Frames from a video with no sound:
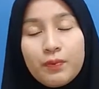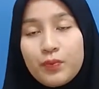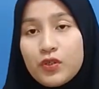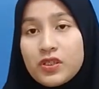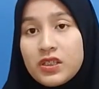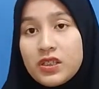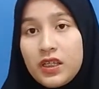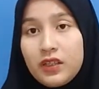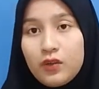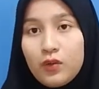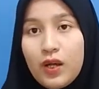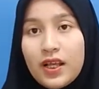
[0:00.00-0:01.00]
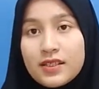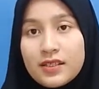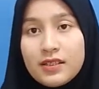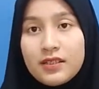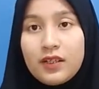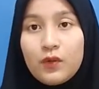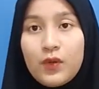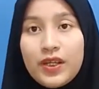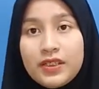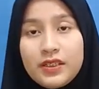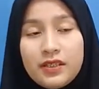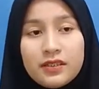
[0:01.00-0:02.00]
proceed to answer the
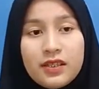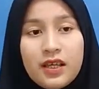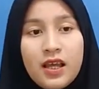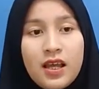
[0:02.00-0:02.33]
questions.